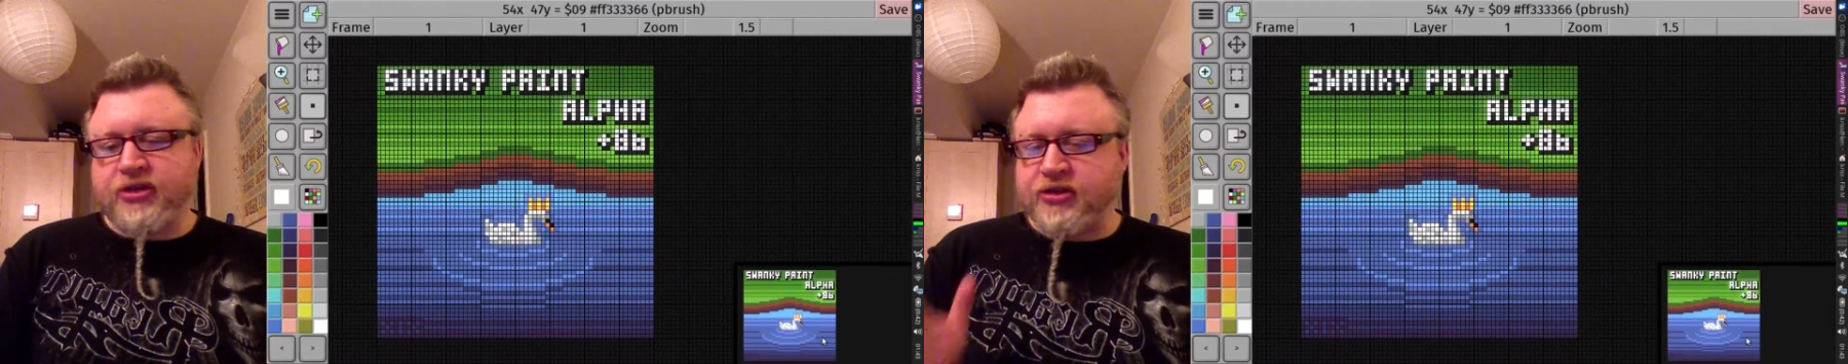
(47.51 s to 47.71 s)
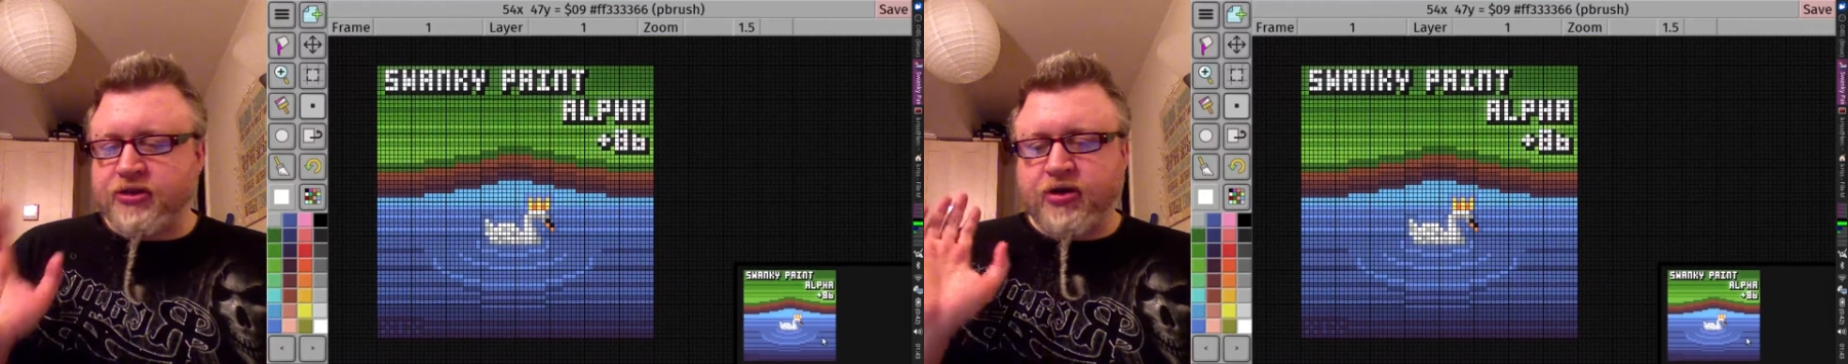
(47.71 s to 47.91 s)

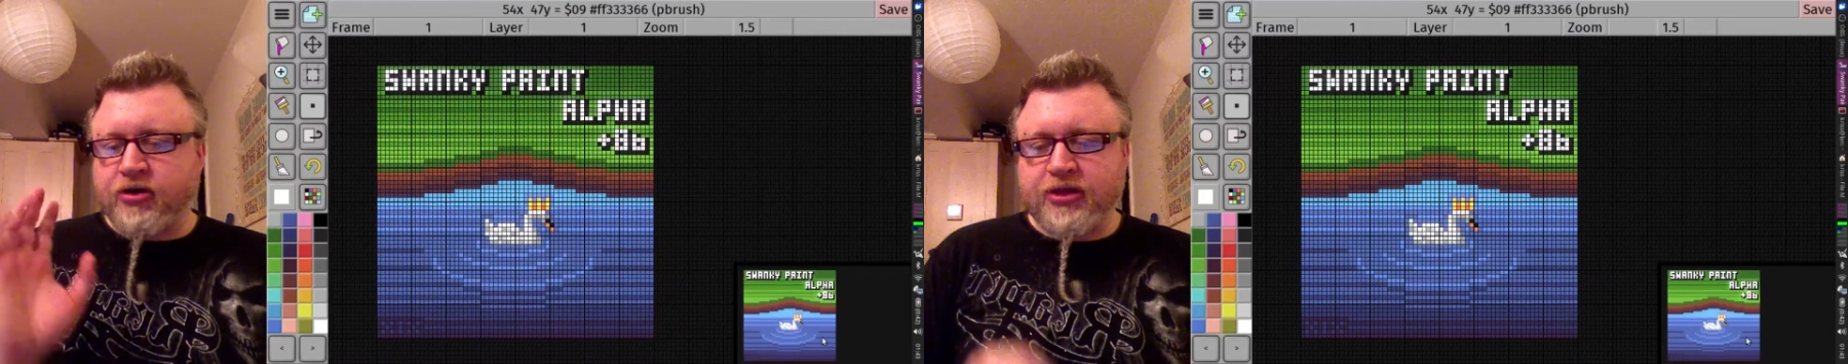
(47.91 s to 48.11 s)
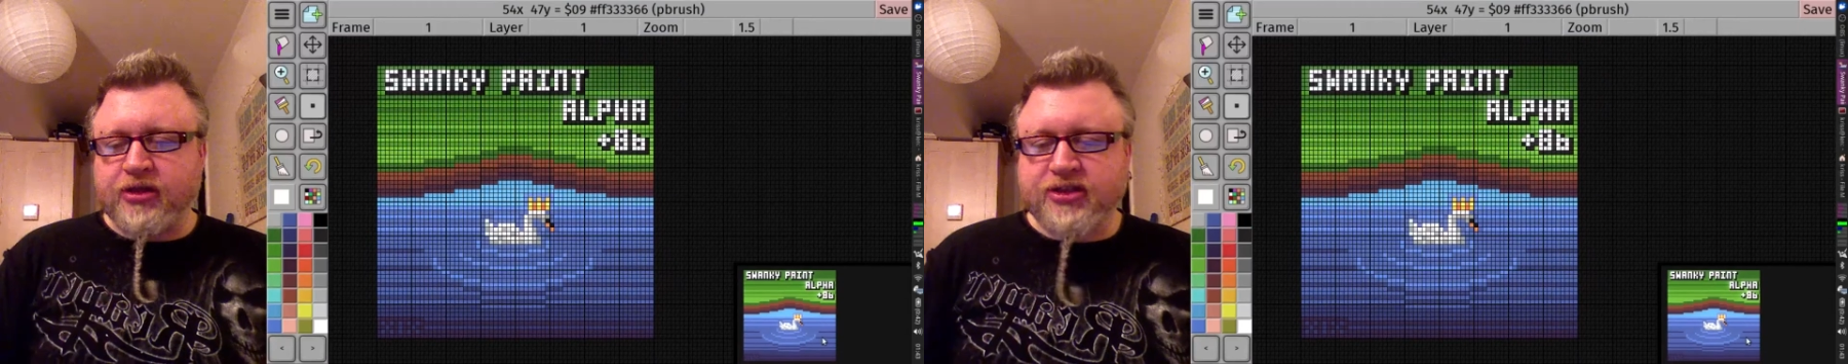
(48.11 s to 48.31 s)
in
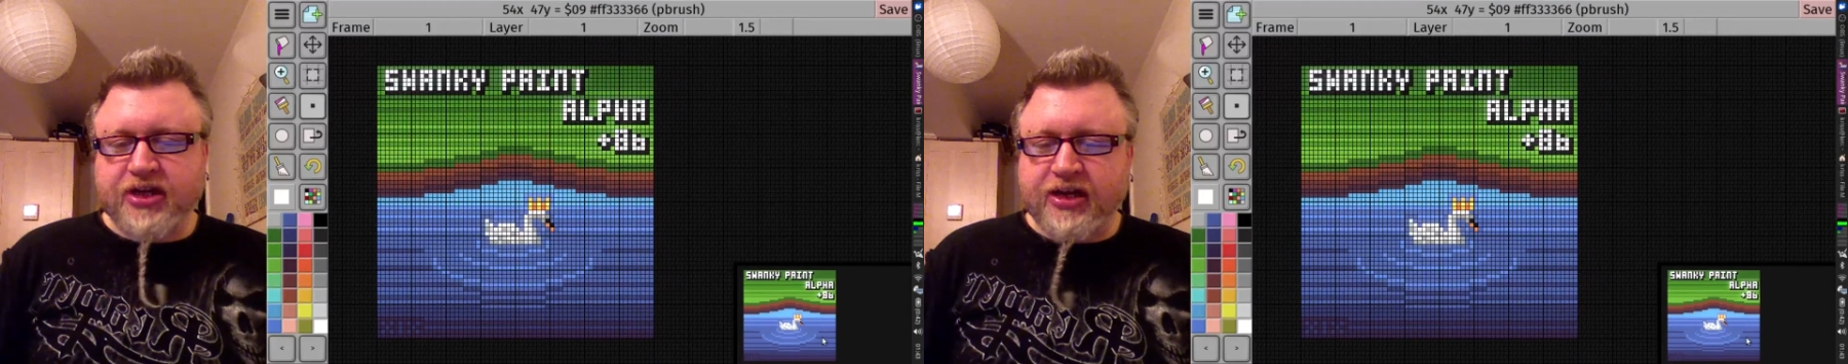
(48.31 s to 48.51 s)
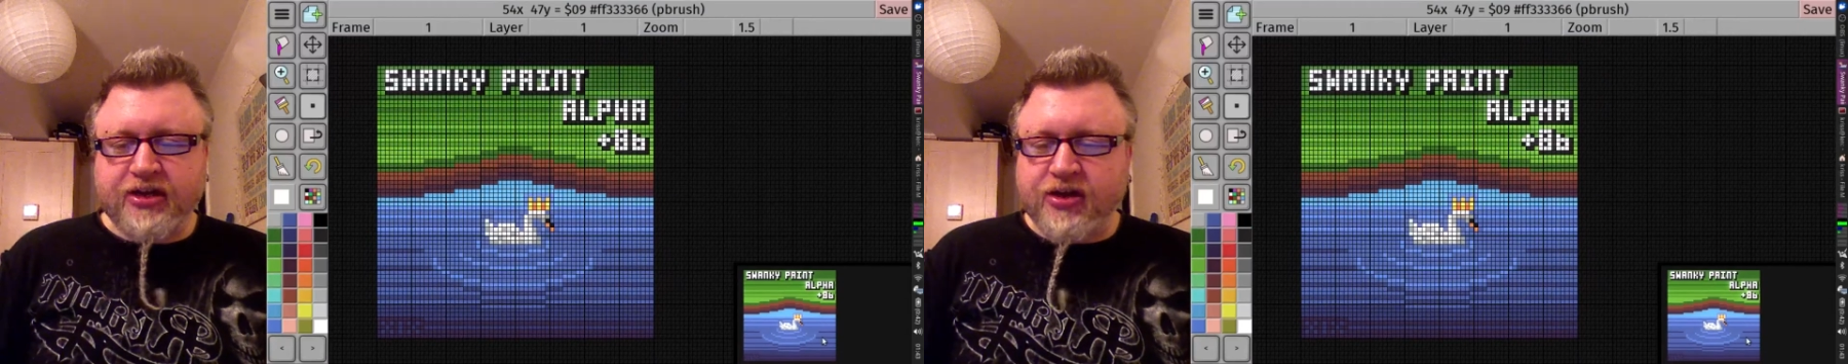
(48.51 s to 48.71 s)
the
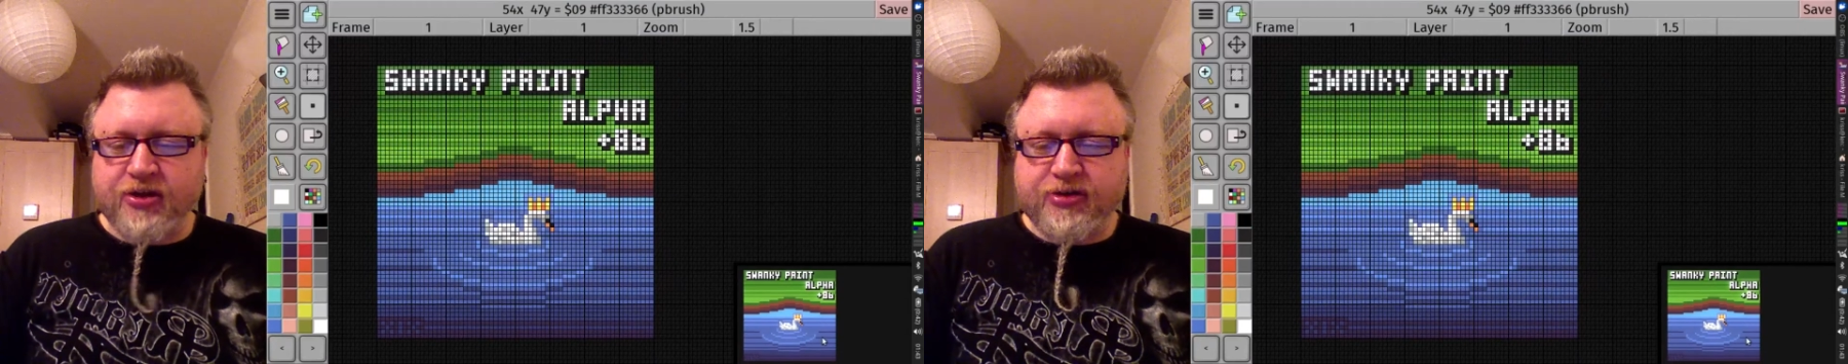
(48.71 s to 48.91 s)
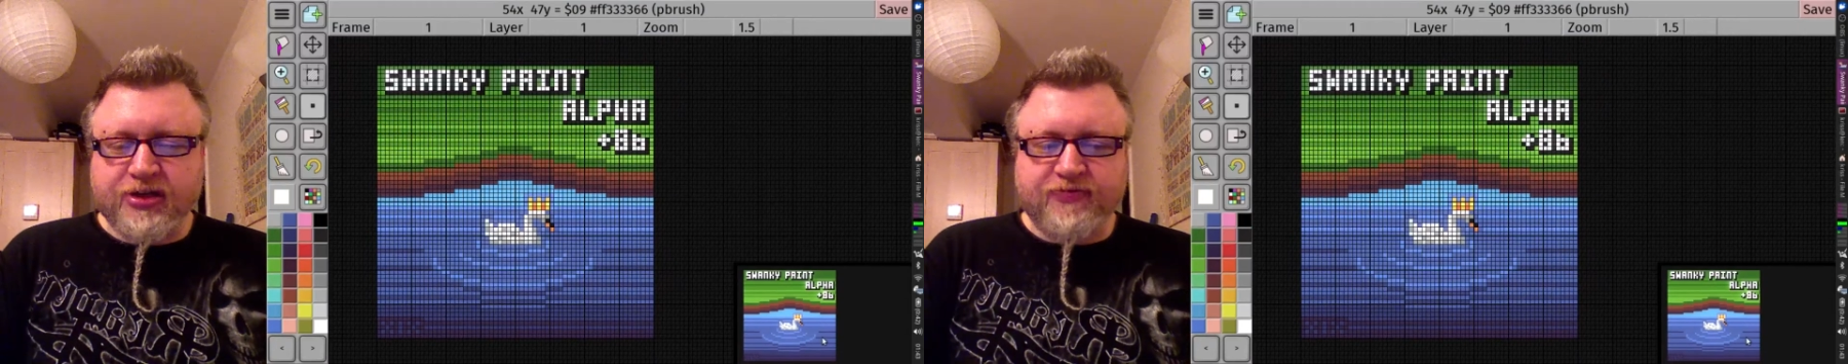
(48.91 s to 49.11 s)
shader
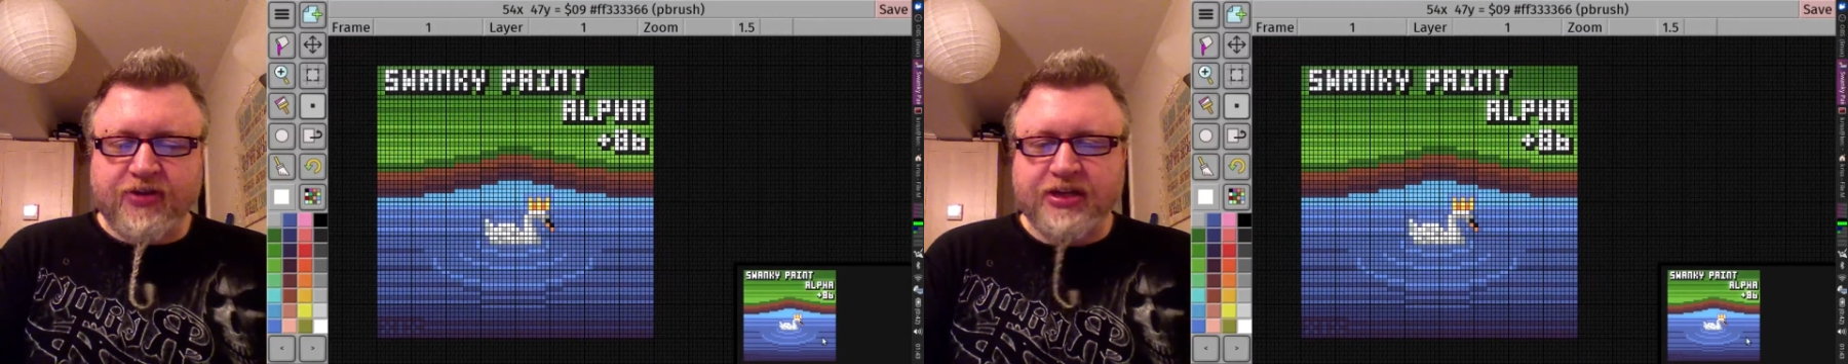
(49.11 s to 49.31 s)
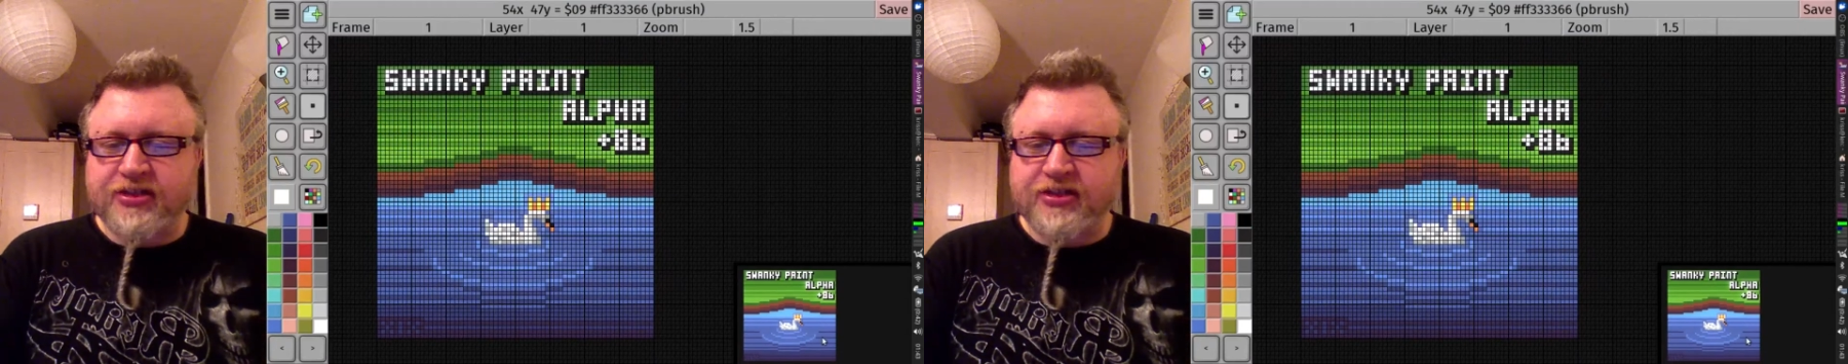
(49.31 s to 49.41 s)
code.